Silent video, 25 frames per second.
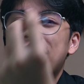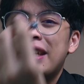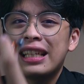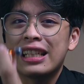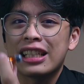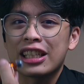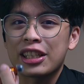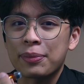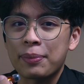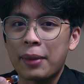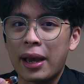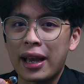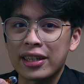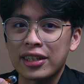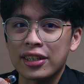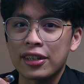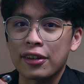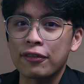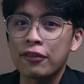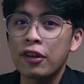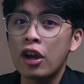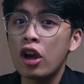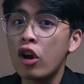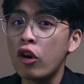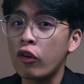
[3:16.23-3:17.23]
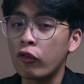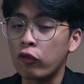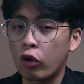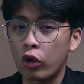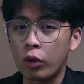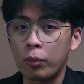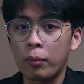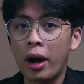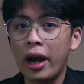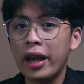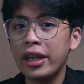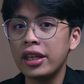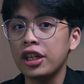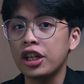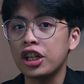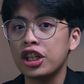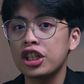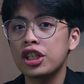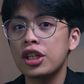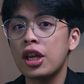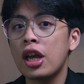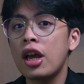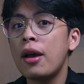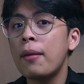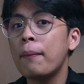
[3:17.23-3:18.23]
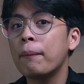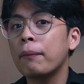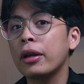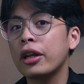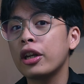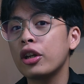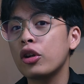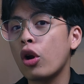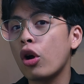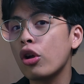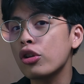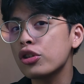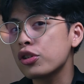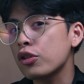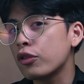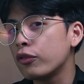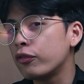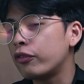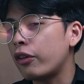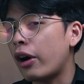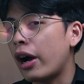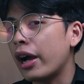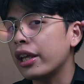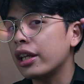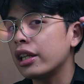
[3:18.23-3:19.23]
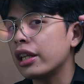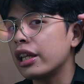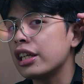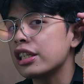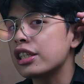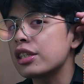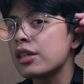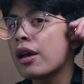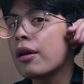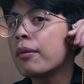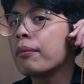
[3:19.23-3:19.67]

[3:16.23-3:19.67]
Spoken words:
feels massive for my ears, but it also violates